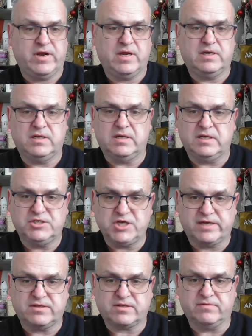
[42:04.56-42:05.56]
in an
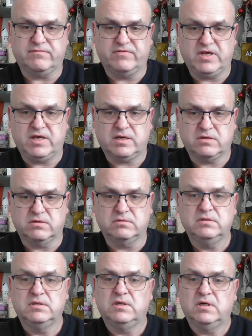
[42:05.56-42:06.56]
adjacent vehicle
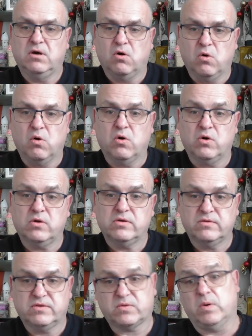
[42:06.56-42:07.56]
or
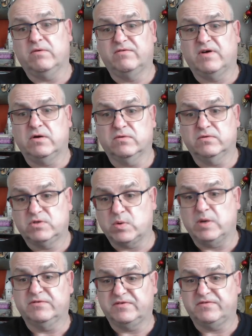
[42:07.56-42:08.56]
12
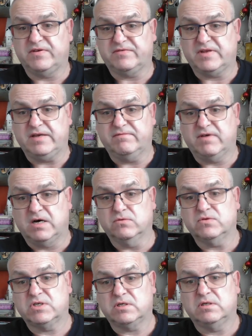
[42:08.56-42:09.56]
to 15
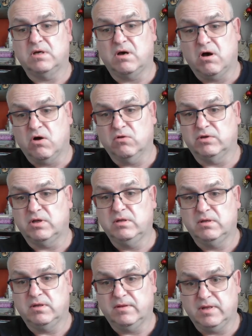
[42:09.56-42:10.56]
volts on
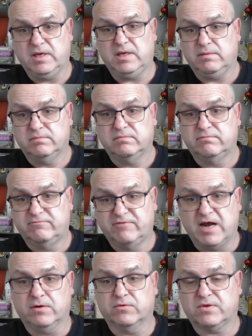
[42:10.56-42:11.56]
the
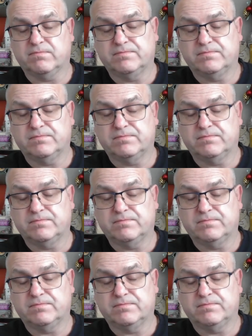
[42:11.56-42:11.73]
rails.